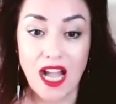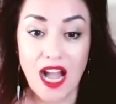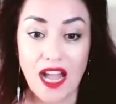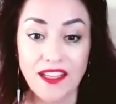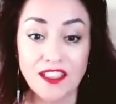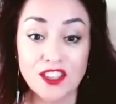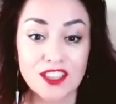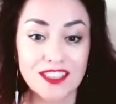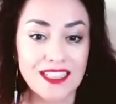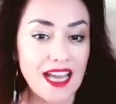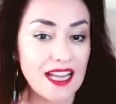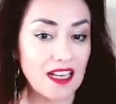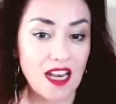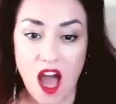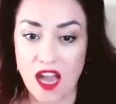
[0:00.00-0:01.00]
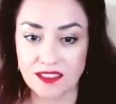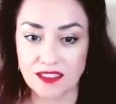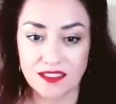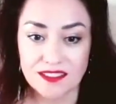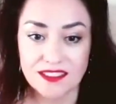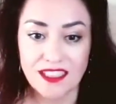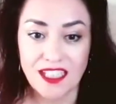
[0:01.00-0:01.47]
I heard that a lot
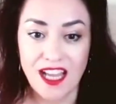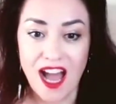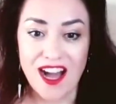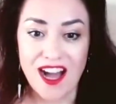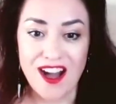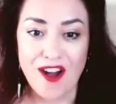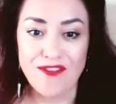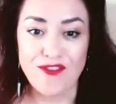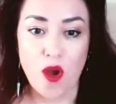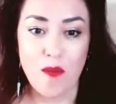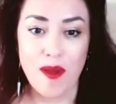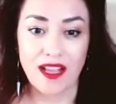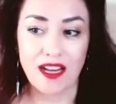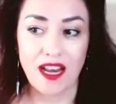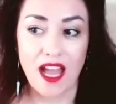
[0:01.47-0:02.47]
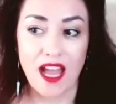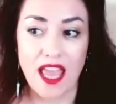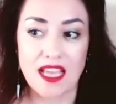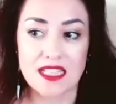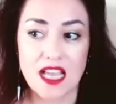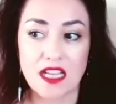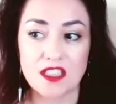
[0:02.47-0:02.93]
for my
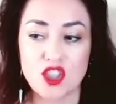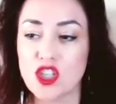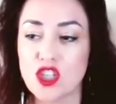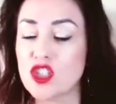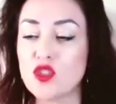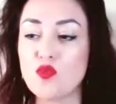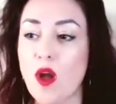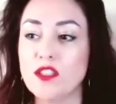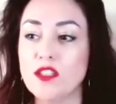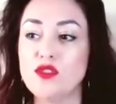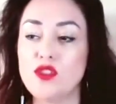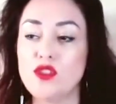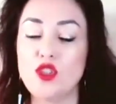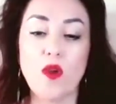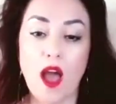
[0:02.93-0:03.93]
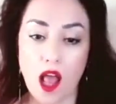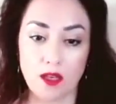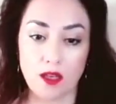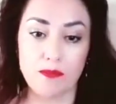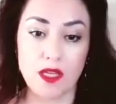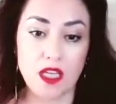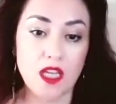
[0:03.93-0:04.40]
clients. I just want you to
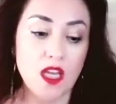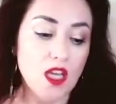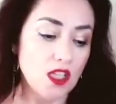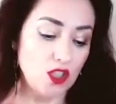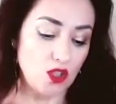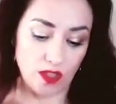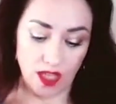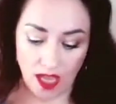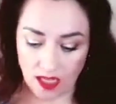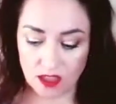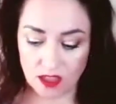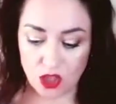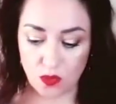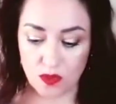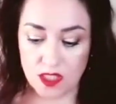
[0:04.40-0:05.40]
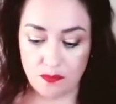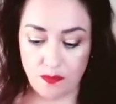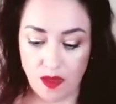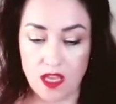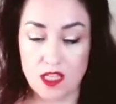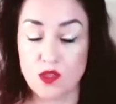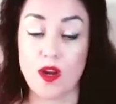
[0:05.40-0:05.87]
help me to get into a
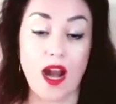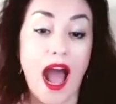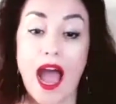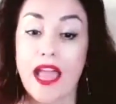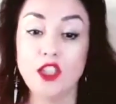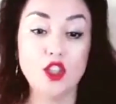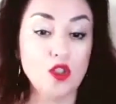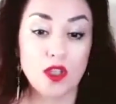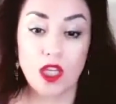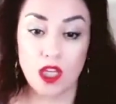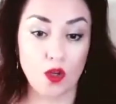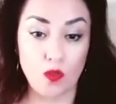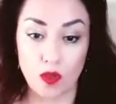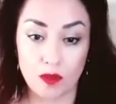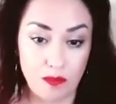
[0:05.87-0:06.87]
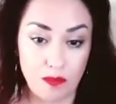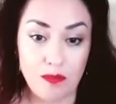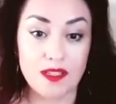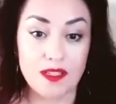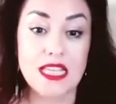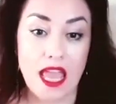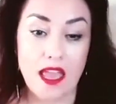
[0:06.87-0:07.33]
space where I don't care what
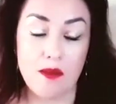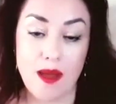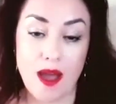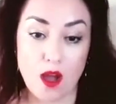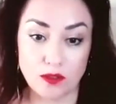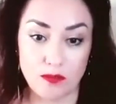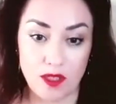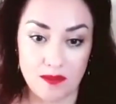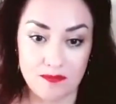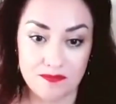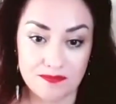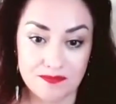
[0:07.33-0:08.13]
people say about me.